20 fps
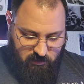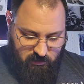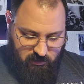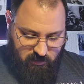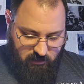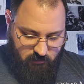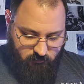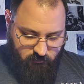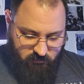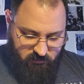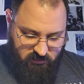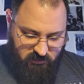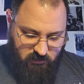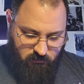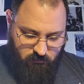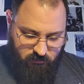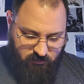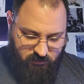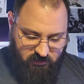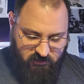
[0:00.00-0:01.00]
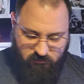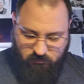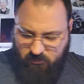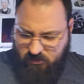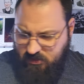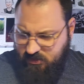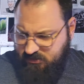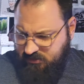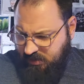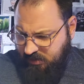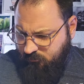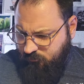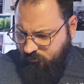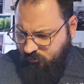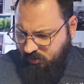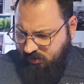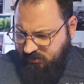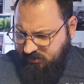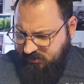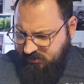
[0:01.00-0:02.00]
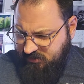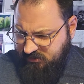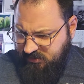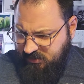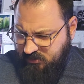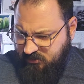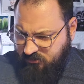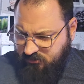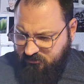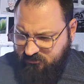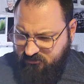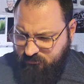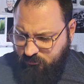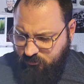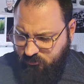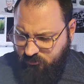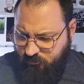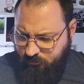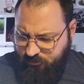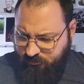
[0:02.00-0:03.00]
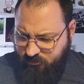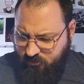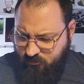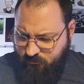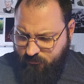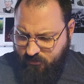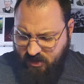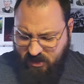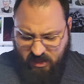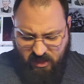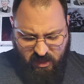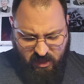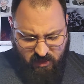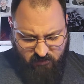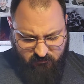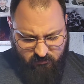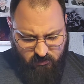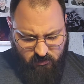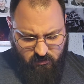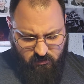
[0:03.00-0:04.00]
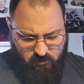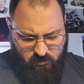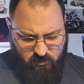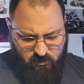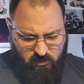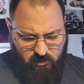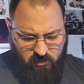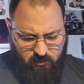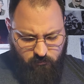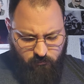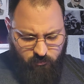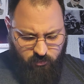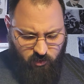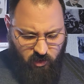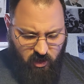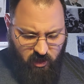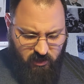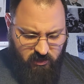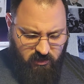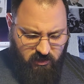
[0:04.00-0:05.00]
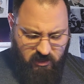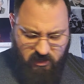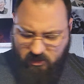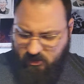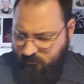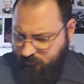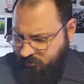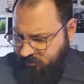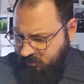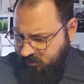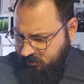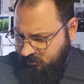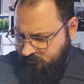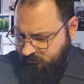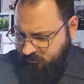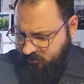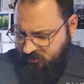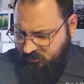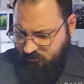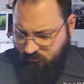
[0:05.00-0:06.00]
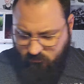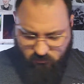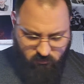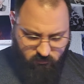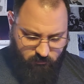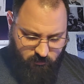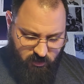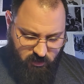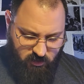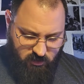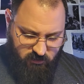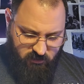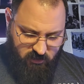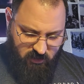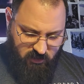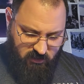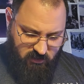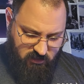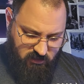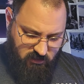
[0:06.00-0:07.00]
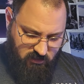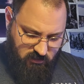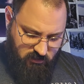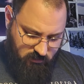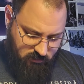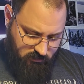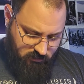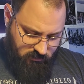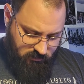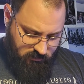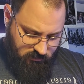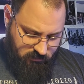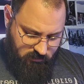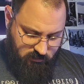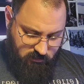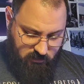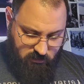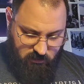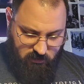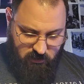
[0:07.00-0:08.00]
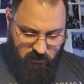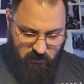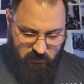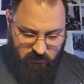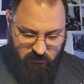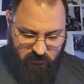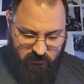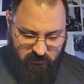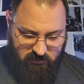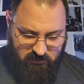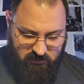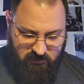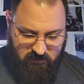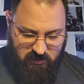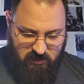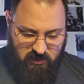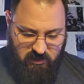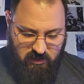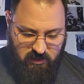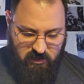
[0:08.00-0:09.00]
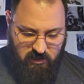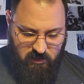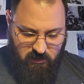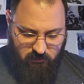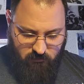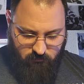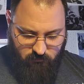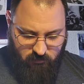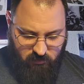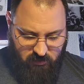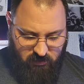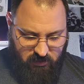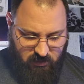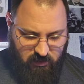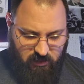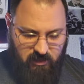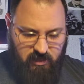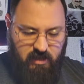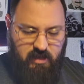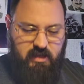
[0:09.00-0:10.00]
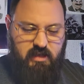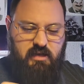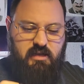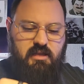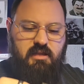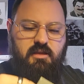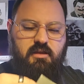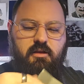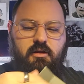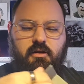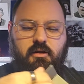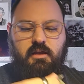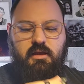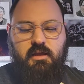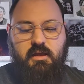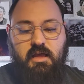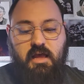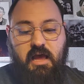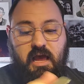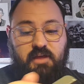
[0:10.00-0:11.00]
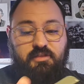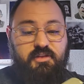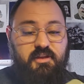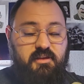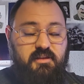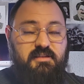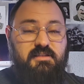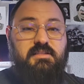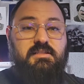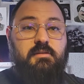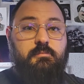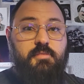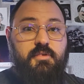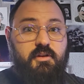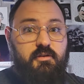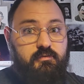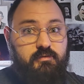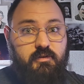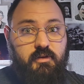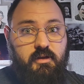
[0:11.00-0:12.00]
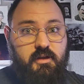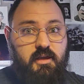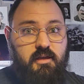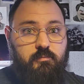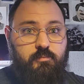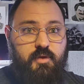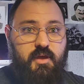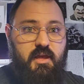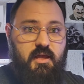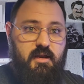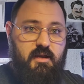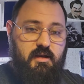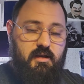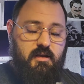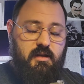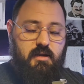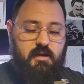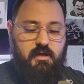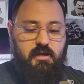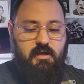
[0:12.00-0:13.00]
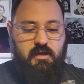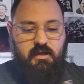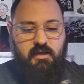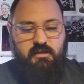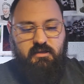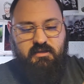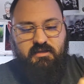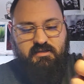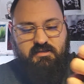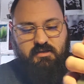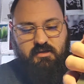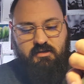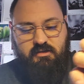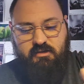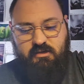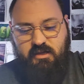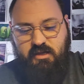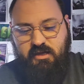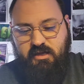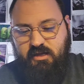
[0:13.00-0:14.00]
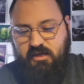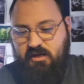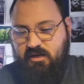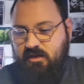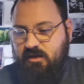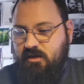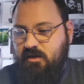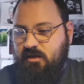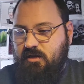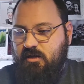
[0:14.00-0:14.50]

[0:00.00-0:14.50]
And we'll see what this one does. I want to say that the Smootherpro may have a broad nib, but don't quote me on that. Let's see what I got here. I think this is a beautiful looking pen, at least online.